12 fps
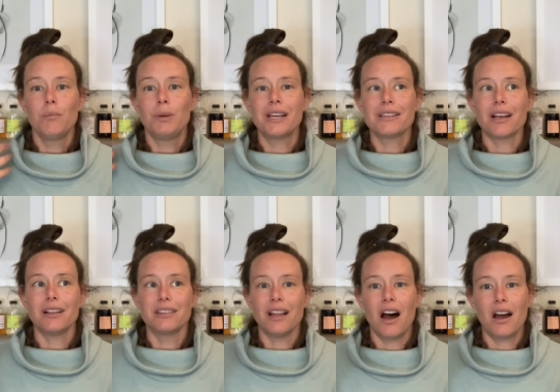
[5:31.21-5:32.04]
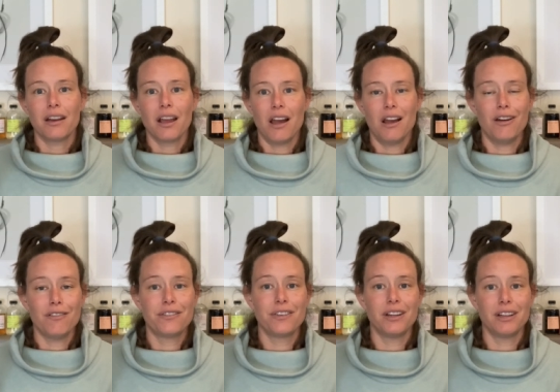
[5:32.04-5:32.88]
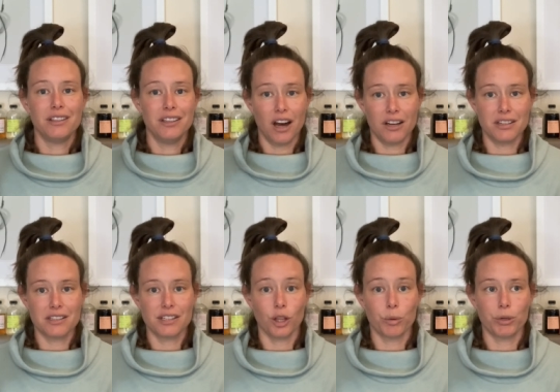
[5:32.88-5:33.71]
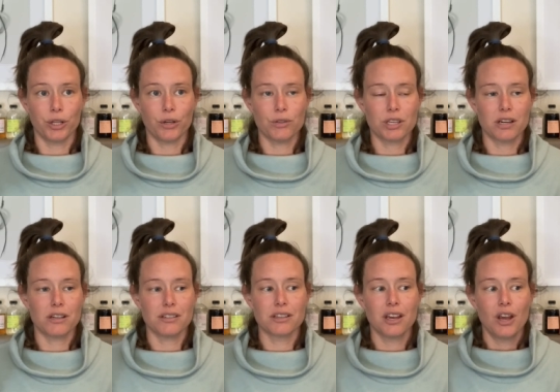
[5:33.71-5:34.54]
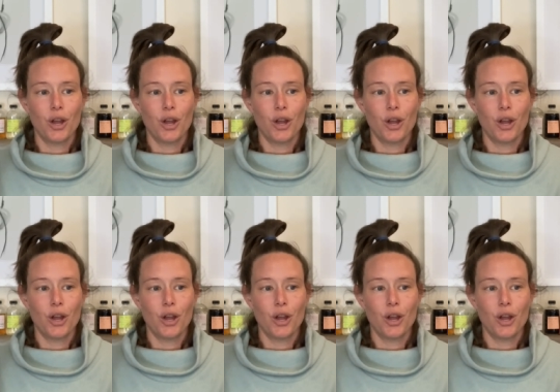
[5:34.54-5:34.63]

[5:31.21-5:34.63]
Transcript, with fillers: because a lot of non-distiller producers